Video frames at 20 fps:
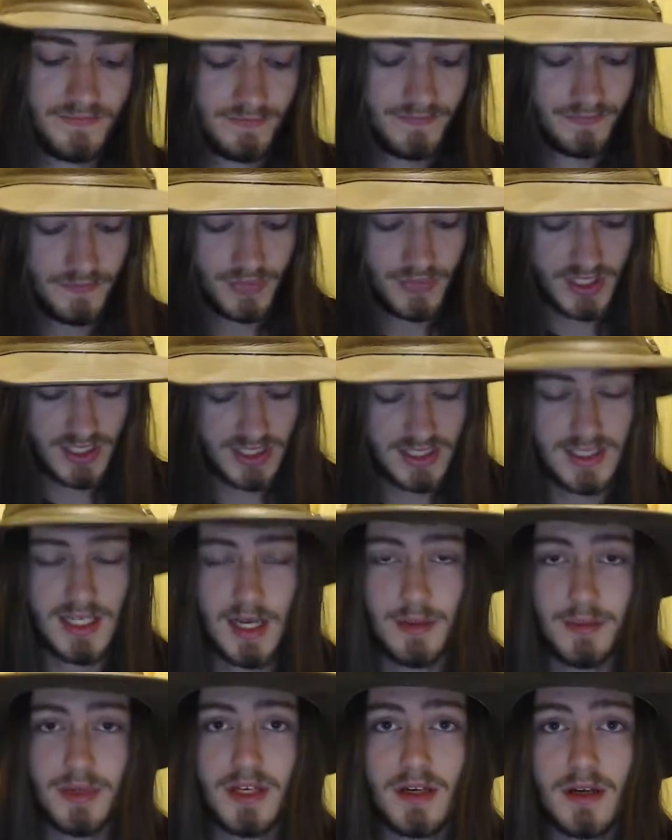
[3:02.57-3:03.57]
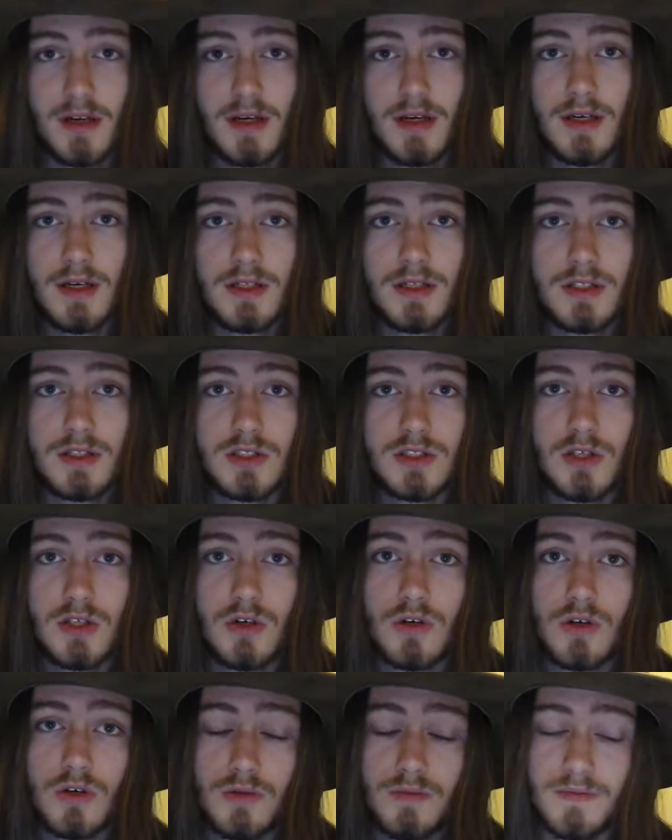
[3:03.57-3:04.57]
Please stop it.
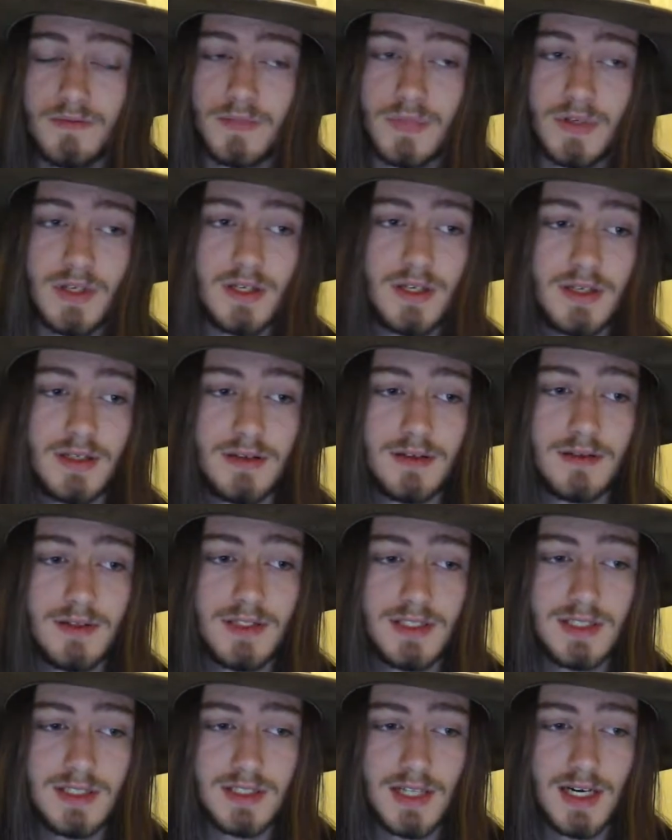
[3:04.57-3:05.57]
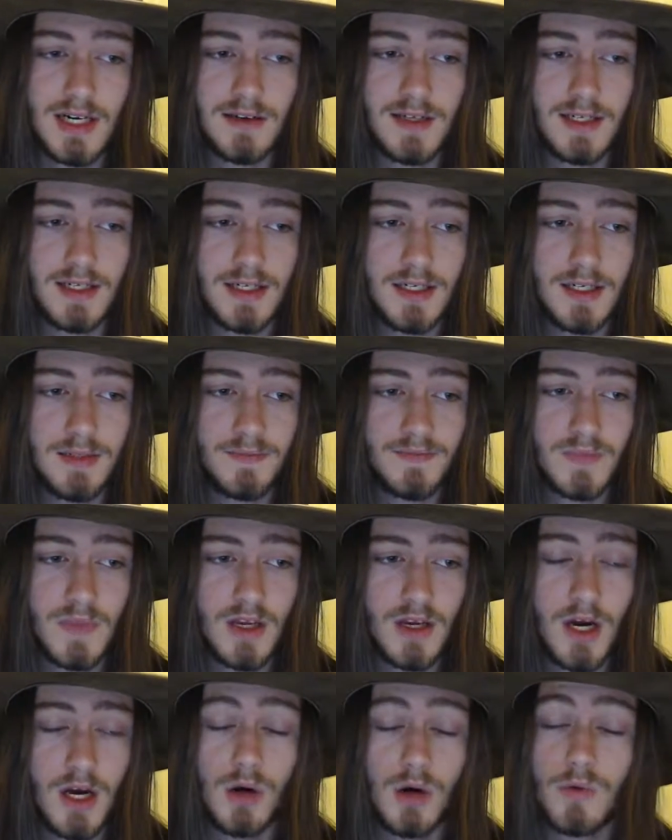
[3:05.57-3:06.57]
So this is kind of like a
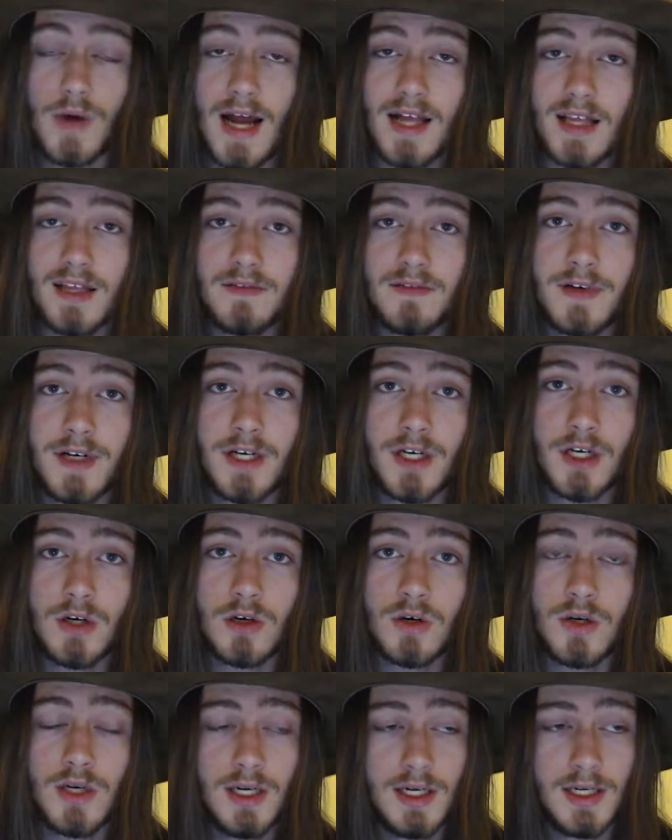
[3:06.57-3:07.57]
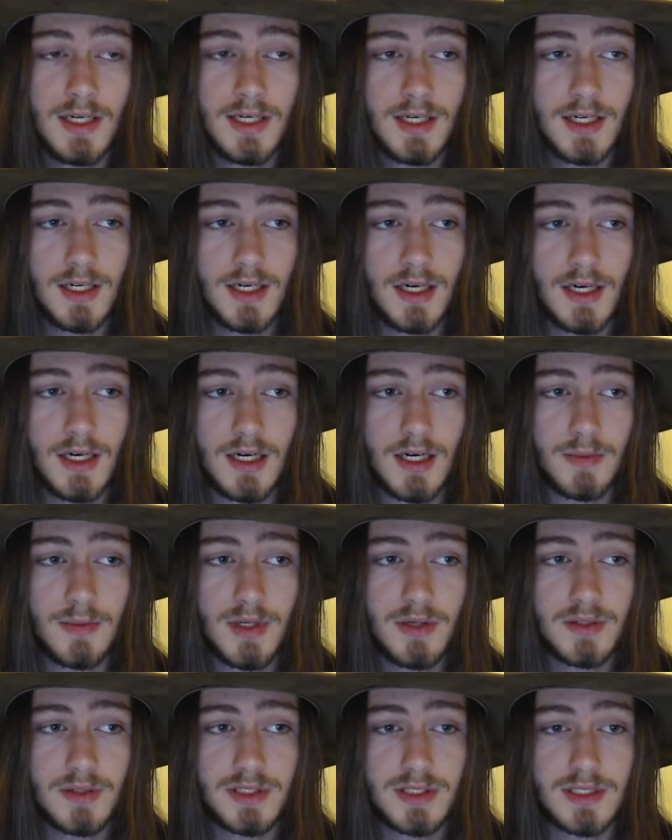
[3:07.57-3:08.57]
rally video.
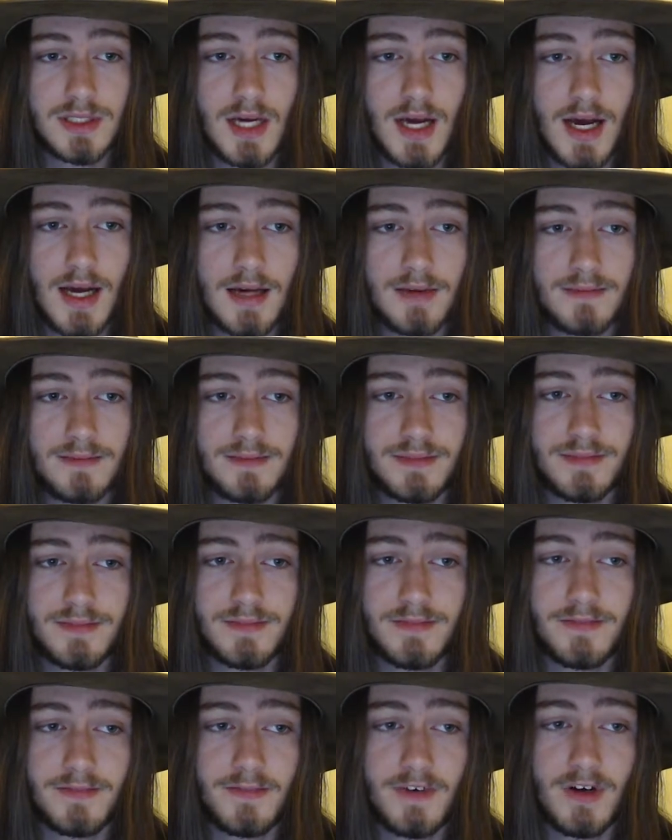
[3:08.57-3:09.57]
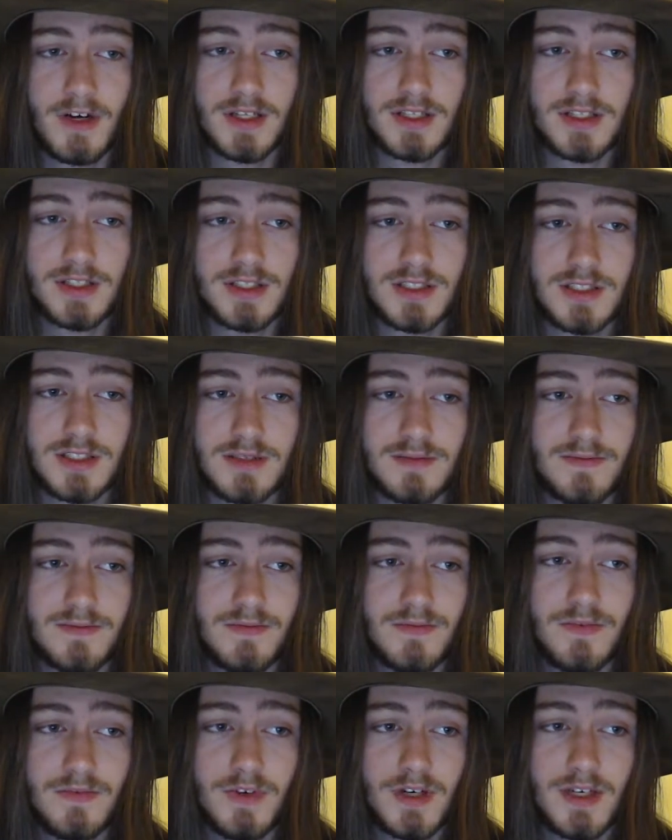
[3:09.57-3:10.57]
It's just
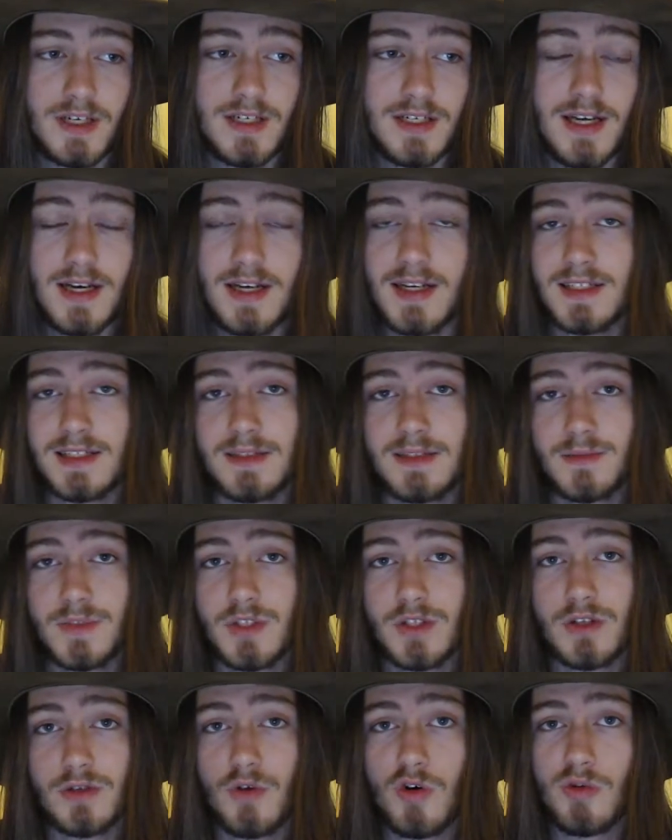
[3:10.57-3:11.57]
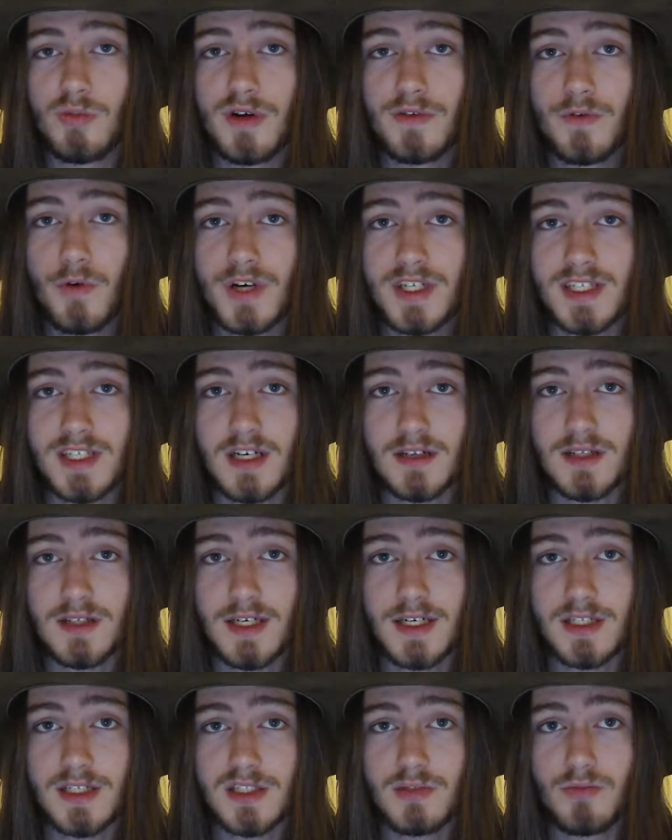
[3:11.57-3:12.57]
fucking, I guess I'm just throwing my voice out there
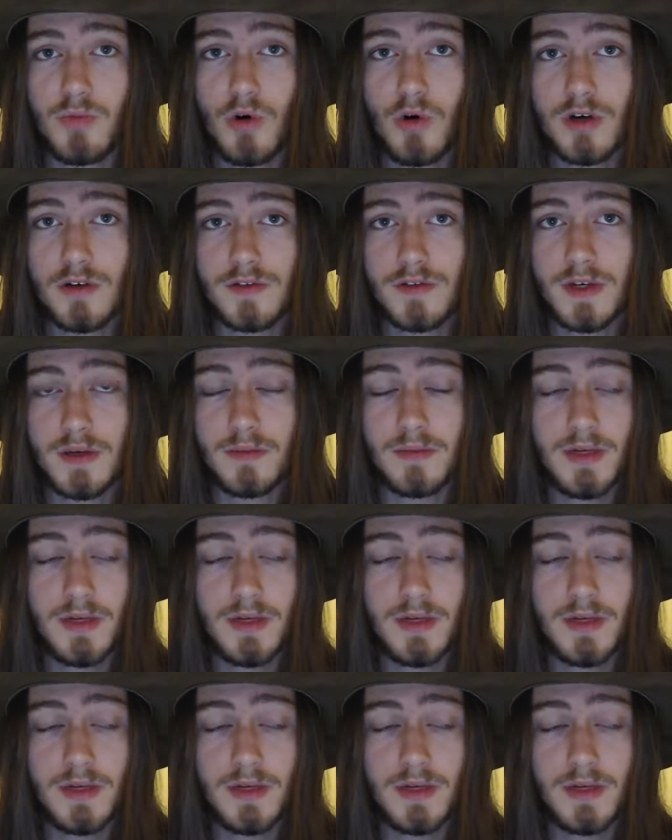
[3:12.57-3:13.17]
in support of him.